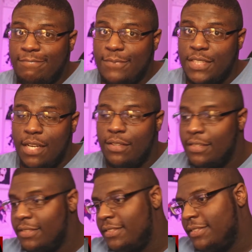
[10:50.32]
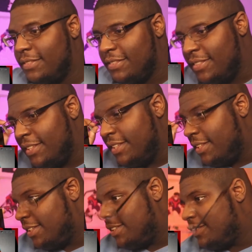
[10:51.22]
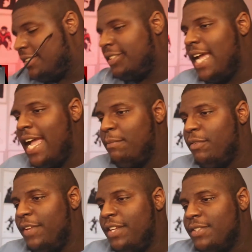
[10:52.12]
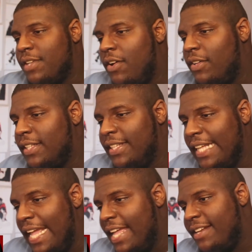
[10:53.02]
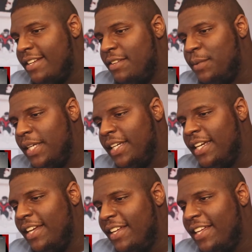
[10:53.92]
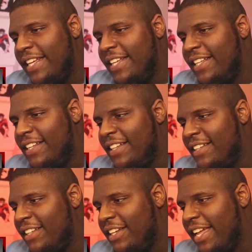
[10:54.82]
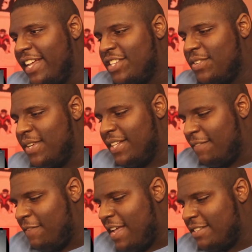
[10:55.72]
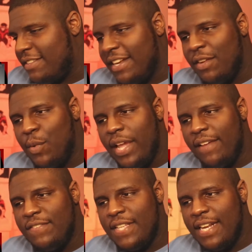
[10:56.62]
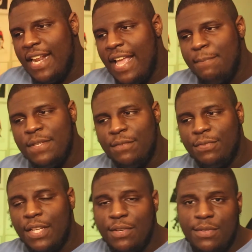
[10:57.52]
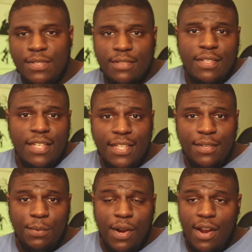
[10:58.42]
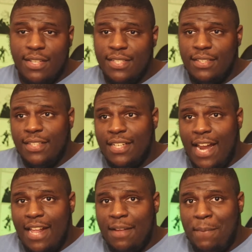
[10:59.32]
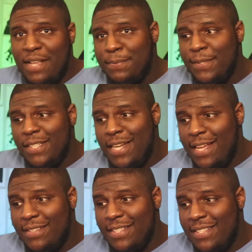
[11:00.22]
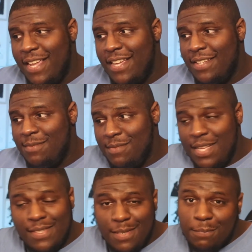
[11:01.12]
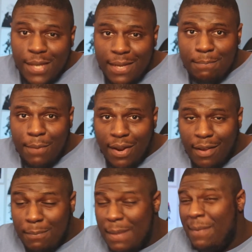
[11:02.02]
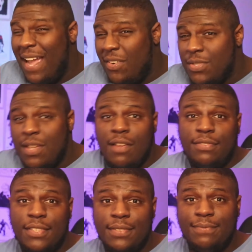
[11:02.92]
So, time reveals all in the end, and we look at history and the fascinating waves that it ebbs and flows. And we're honestly looking at a possibility now that Sega ends up being bought out by Microsoft.